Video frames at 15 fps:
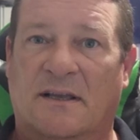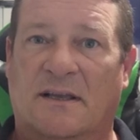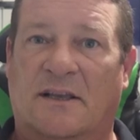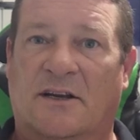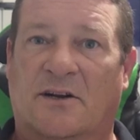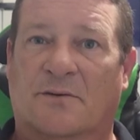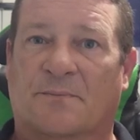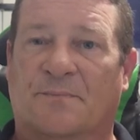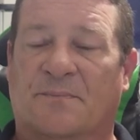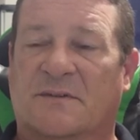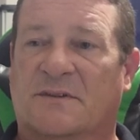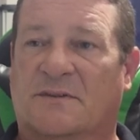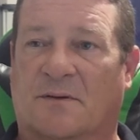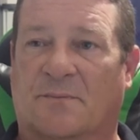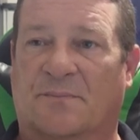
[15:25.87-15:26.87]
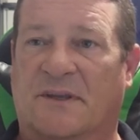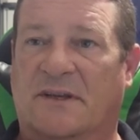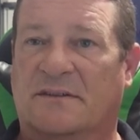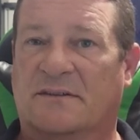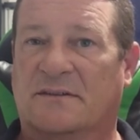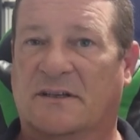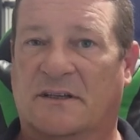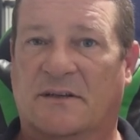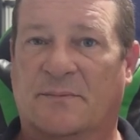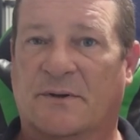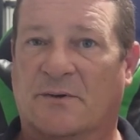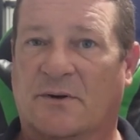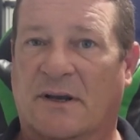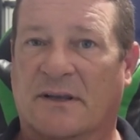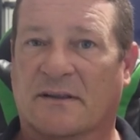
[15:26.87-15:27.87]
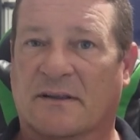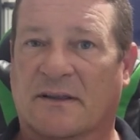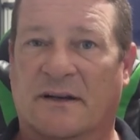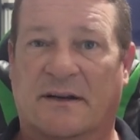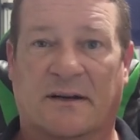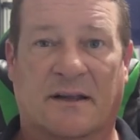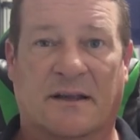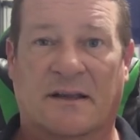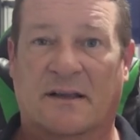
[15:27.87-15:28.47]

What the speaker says: You know, some things need to be regulated.